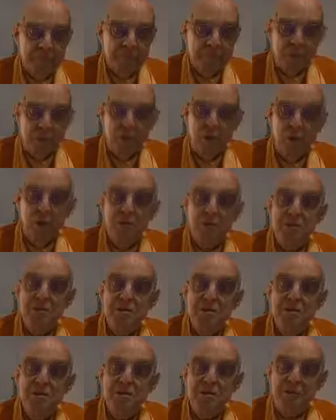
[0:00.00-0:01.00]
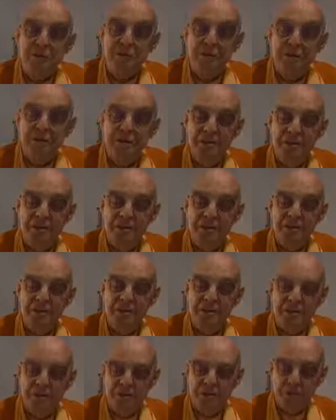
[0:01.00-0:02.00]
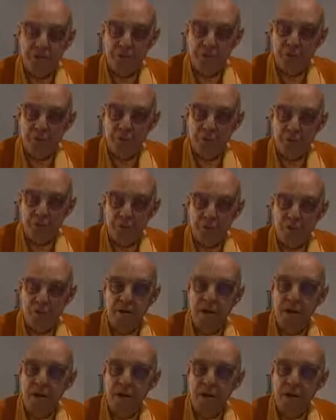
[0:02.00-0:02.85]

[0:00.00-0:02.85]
are all material and are therefore